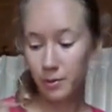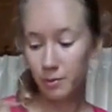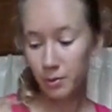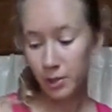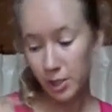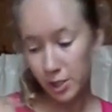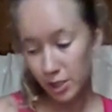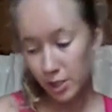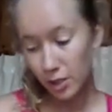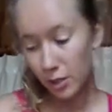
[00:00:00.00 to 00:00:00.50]

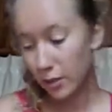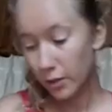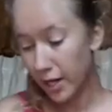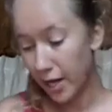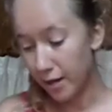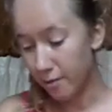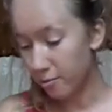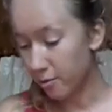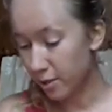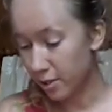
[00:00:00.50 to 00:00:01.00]
which is
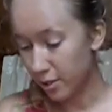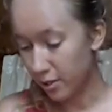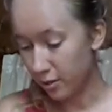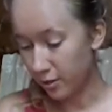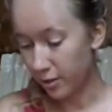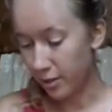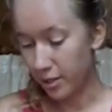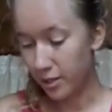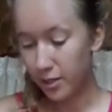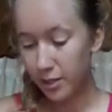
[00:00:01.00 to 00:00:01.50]
okay, which is
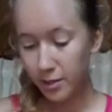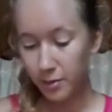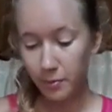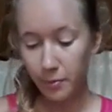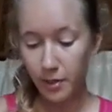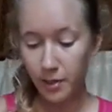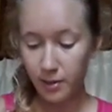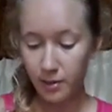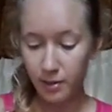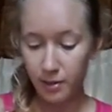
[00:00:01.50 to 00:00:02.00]
okay. doesn't
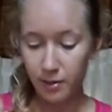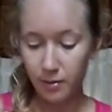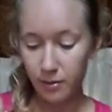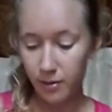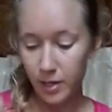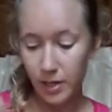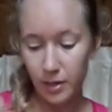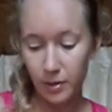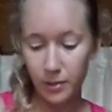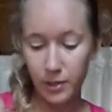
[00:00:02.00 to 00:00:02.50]
matter
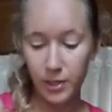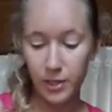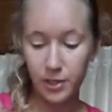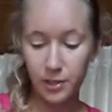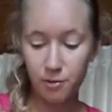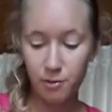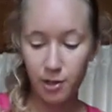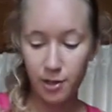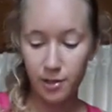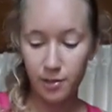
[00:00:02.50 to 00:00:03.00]
how you
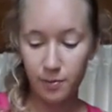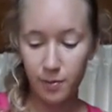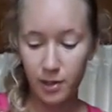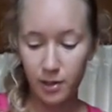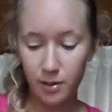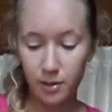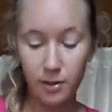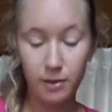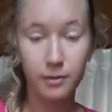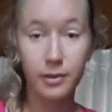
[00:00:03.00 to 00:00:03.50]
address
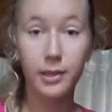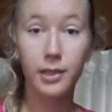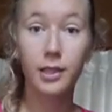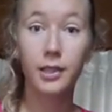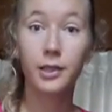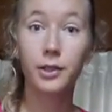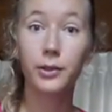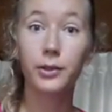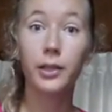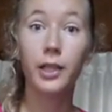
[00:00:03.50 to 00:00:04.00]
me. I
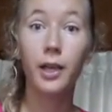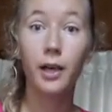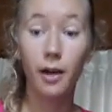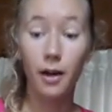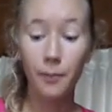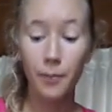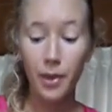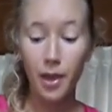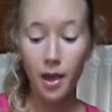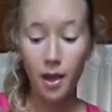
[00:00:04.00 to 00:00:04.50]
really don't
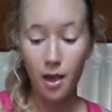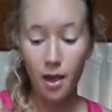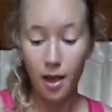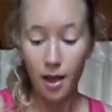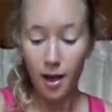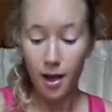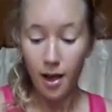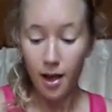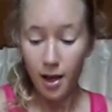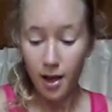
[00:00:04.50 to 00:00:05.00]
care.
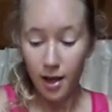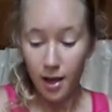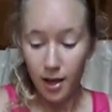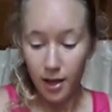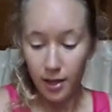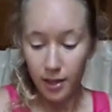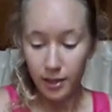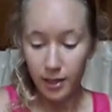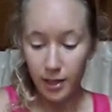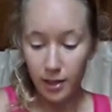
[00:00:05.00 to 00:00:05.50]

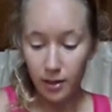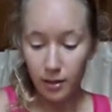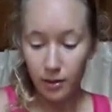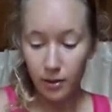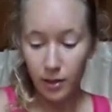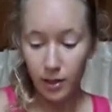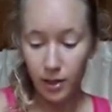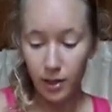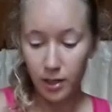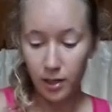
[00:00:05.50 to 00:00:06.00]
Now,